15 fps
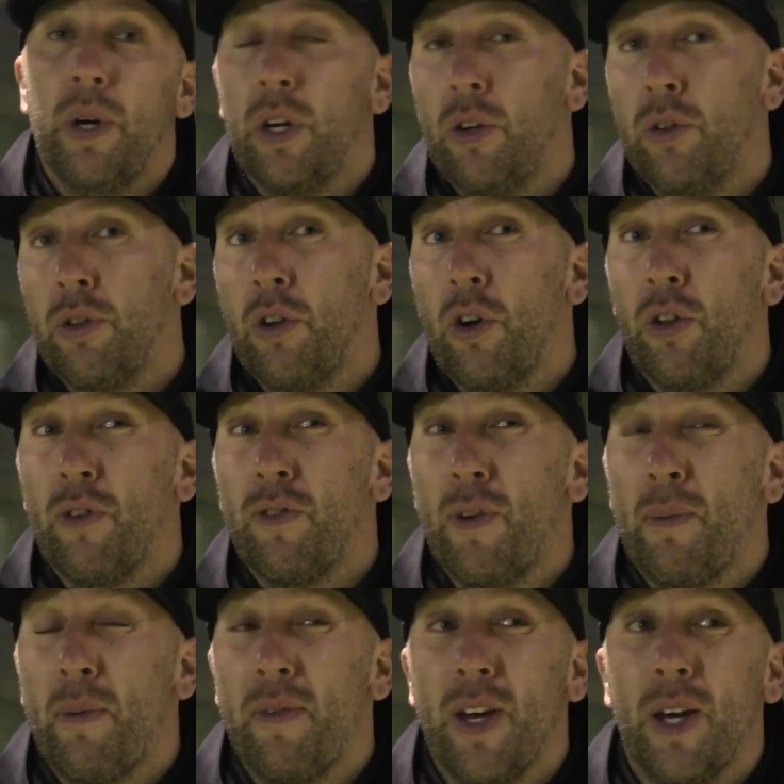And on the
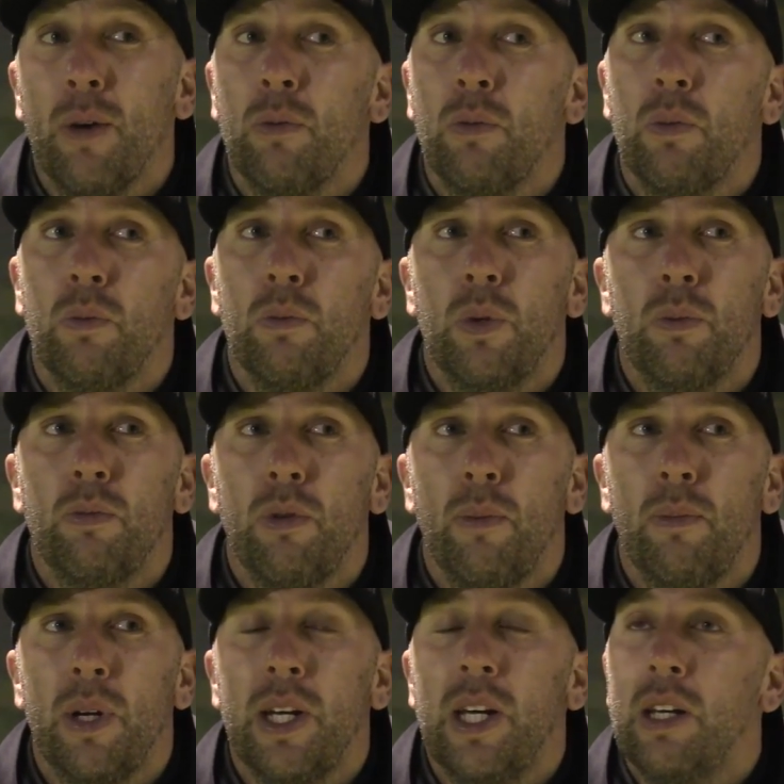flip of it, we
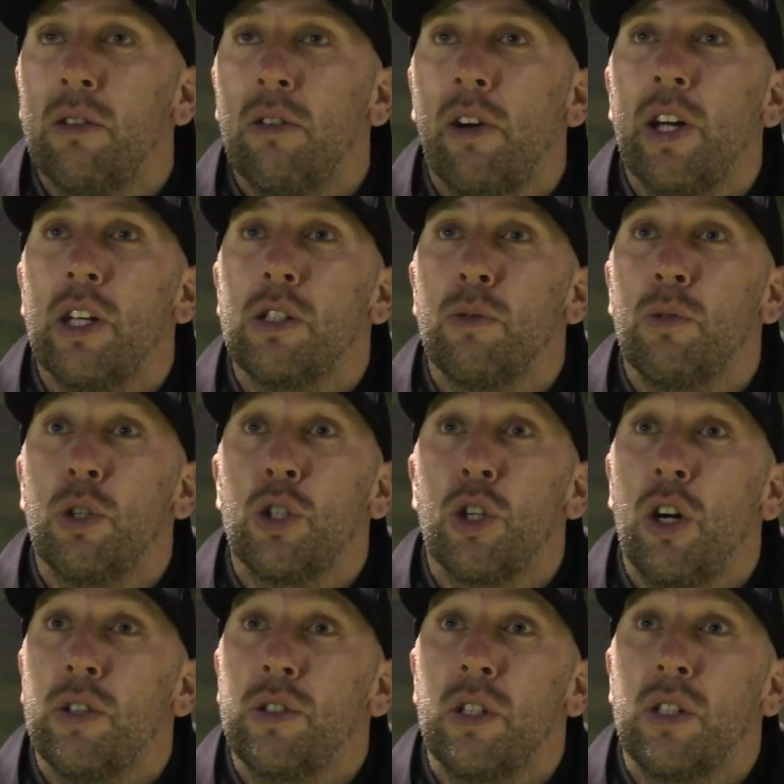probably created some good
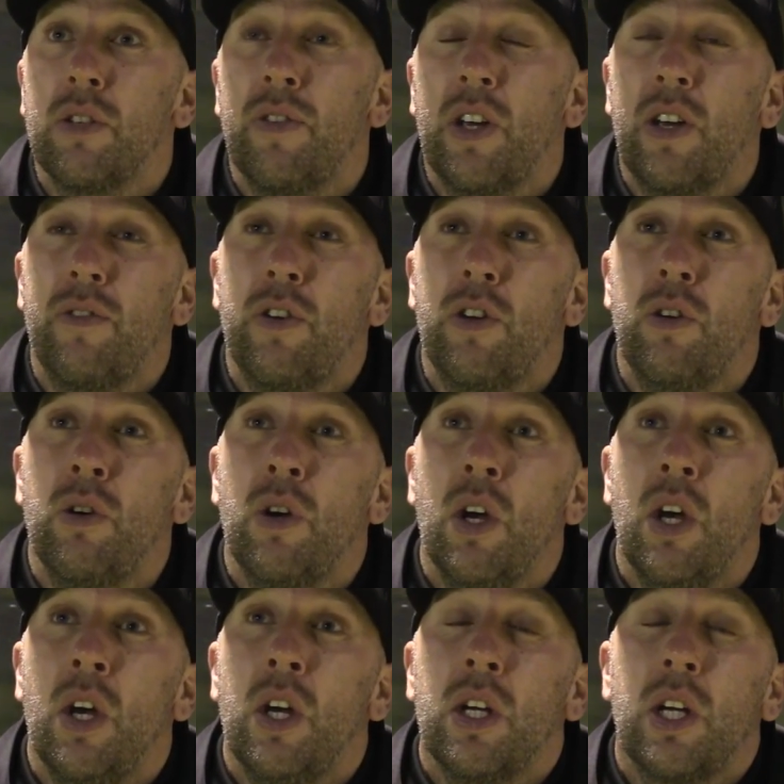chances. I think if you
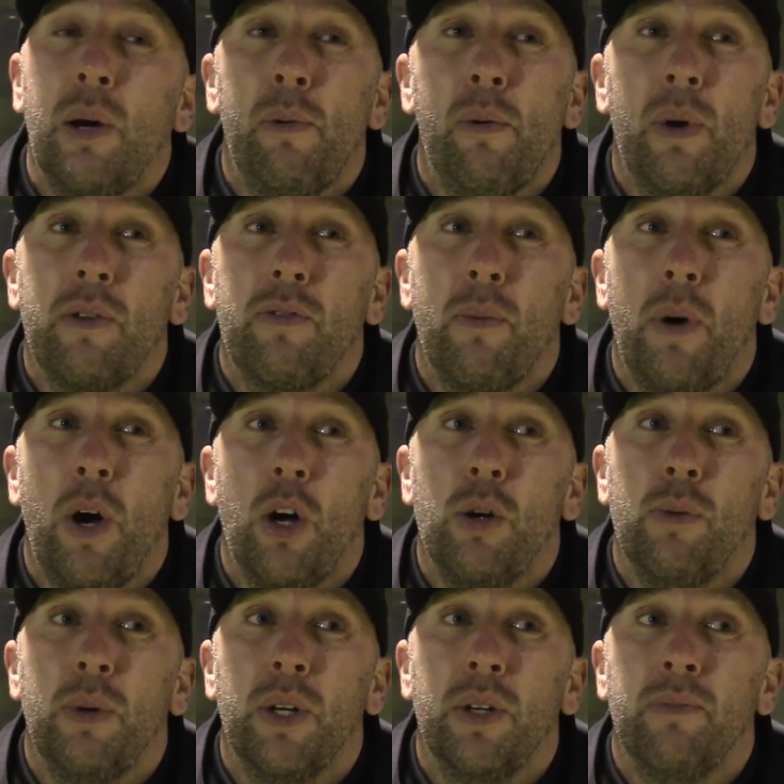come away from
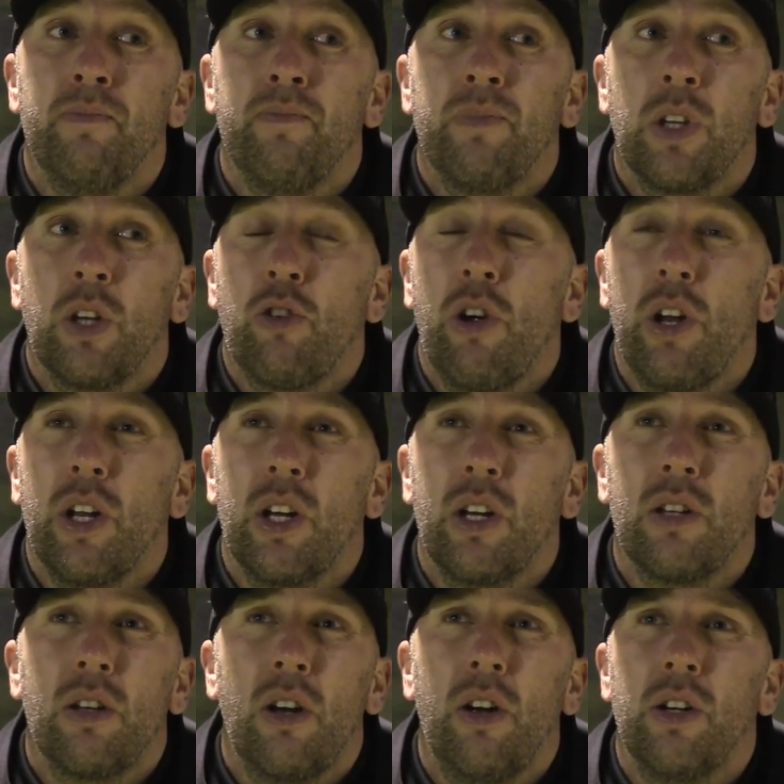home and create the
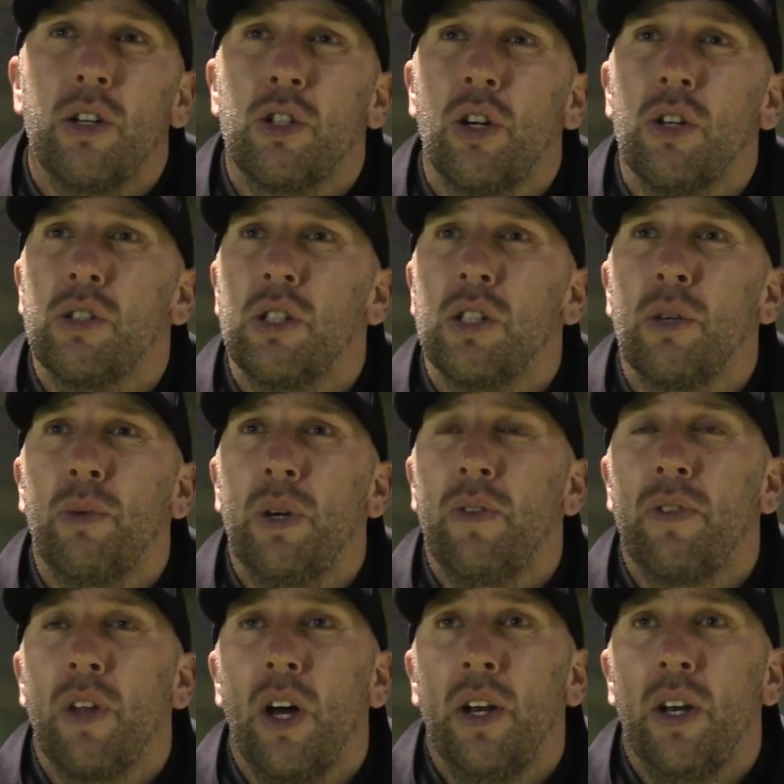kind of chances that
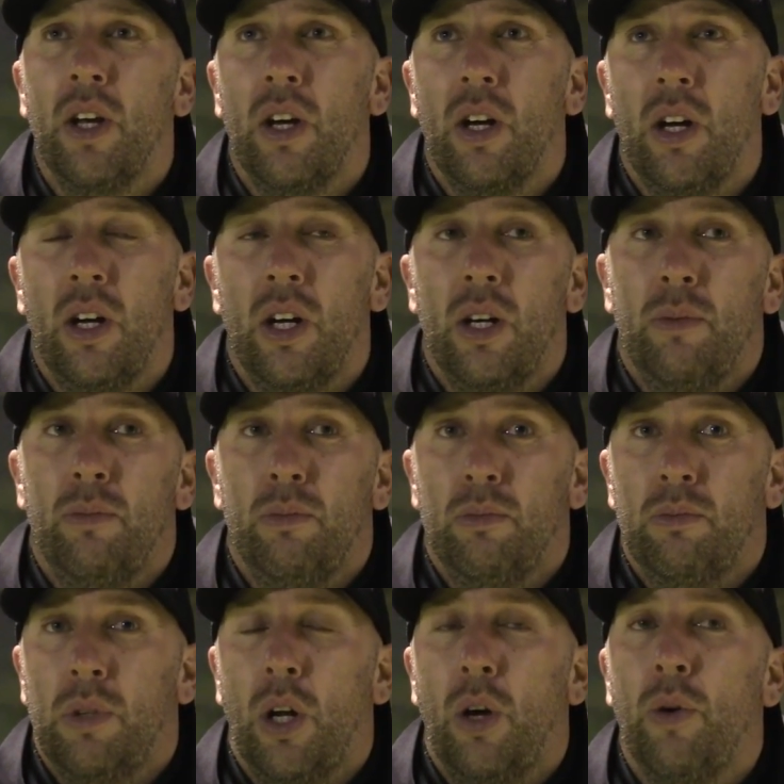we've done,
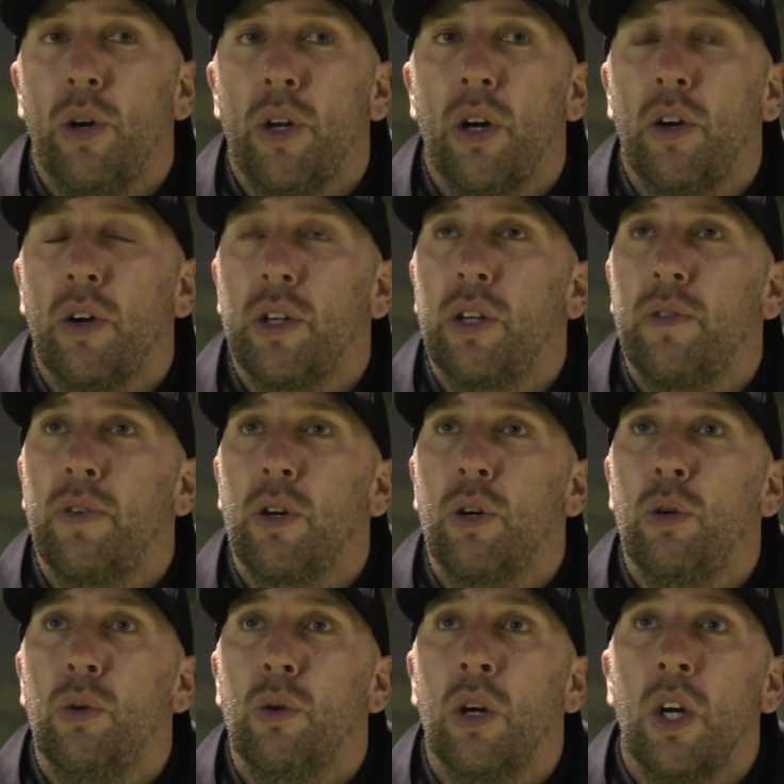you know, on a
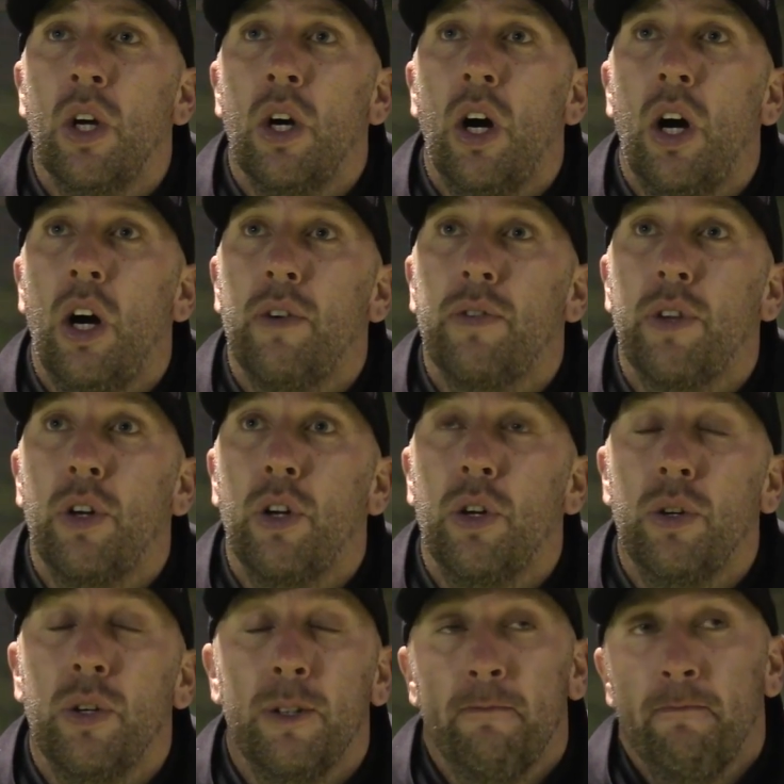difficult
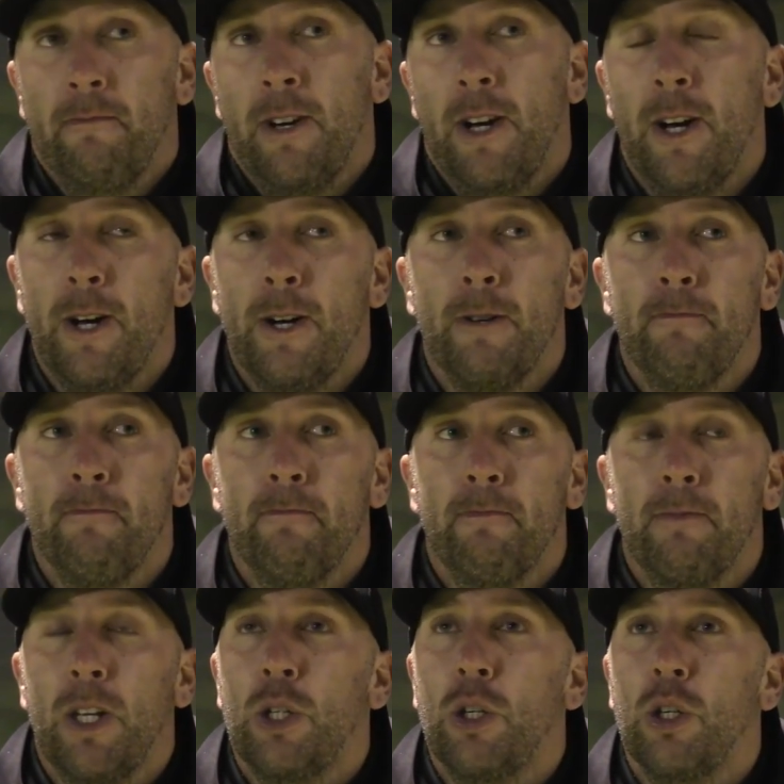afternoon,
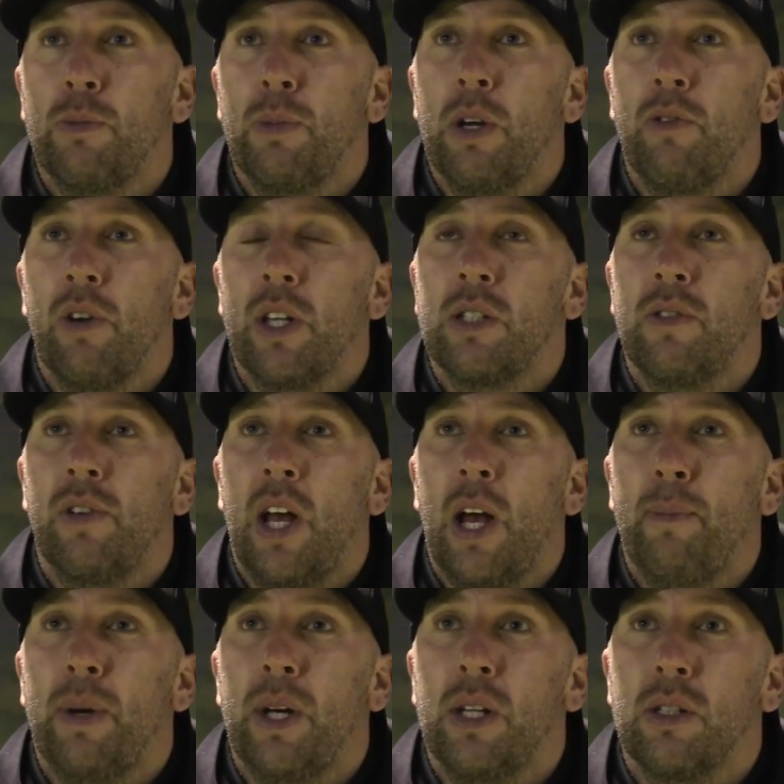then you'd be relatively
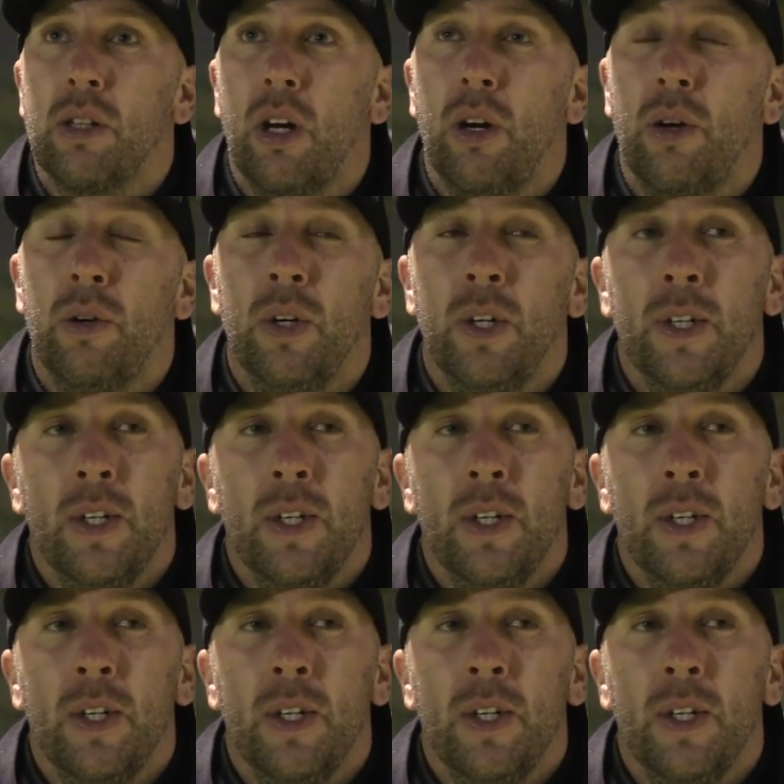happy. So,